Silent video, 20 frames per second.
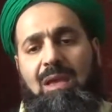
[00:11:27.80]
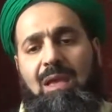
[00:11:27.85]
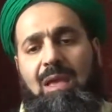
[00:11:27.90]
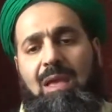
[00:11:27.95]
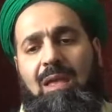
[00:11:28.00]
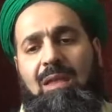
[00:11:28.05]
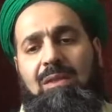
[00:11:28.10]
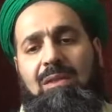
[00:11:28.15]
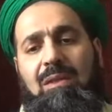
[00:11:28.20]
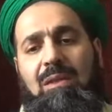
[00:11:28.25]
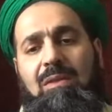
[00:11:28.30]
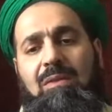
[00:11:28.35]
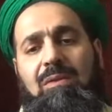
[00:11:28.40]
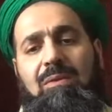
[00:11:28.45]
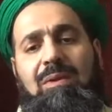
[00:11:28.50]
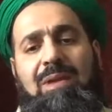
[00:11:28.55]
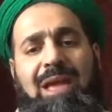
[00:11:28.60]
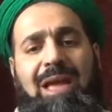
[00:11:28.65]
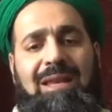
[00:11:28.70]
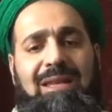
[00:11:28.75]
And
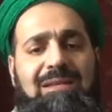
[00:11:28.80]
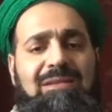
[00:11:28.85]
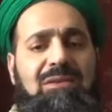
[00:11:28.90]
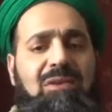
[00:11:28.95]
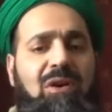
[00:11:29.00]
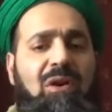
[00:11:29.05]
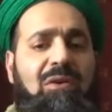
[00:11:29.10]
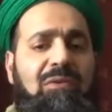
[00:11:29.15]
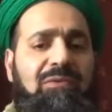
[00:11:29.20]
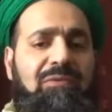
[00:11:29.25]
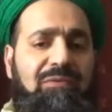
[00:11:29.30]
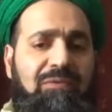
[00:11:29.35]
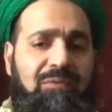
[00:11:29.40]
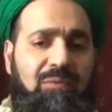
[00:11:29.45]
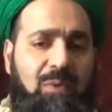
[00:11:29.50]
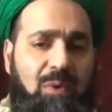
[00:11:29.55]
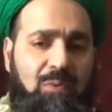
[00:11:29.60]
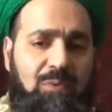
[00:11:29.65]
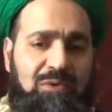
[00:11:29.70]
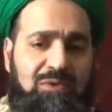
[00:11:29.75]
the reality of
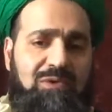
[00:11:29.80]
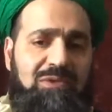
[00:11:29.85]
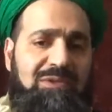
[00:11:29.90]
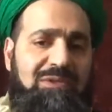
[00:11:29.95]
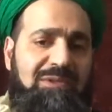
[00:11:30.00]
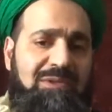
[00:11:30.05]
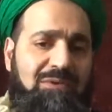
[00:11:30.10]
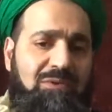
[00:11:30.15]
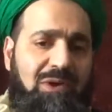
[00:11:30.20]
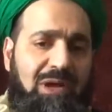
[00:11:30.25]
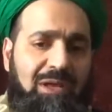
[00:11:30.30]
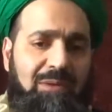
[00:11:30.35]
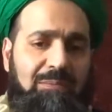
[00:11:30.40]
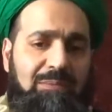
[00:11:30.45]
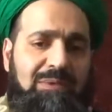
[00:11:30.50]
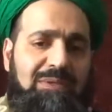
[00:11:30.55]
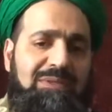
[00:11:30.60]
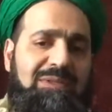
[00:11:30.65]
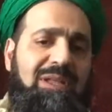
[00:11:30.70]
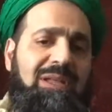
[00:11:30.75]
what we just
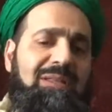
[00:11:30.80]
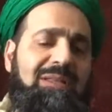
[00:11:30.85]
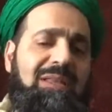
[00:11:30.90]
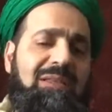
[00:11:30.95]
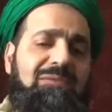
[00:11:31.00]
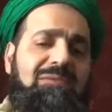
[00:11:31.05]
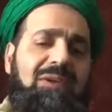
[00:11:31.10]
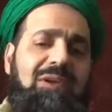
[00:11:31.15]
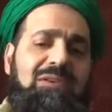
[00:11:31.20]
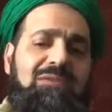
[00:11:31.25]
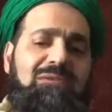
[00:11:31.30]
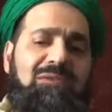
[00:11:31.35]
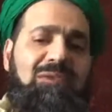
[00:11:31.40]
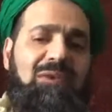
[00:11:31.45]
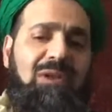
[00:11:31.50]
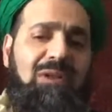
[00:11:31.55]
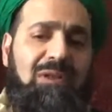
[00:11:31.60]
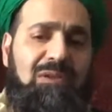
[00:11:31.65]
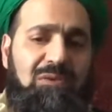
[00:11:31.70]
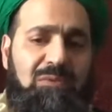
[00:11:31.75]
described is not advice
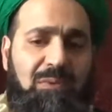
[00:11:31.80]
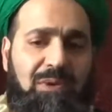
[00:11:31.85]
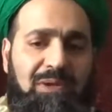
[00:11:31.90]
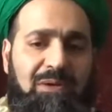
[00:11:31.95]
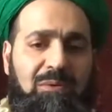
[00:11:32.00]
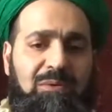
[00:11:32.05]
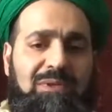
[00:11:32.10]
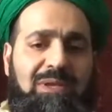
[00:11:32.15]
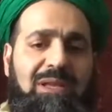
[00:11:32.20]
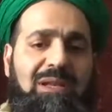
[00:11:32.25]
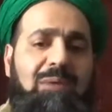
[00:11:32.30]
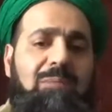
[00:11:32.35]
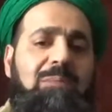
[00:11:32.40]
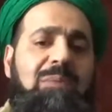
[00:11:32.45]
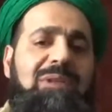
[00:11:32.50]
for Allah subhanahu wa ta'ala,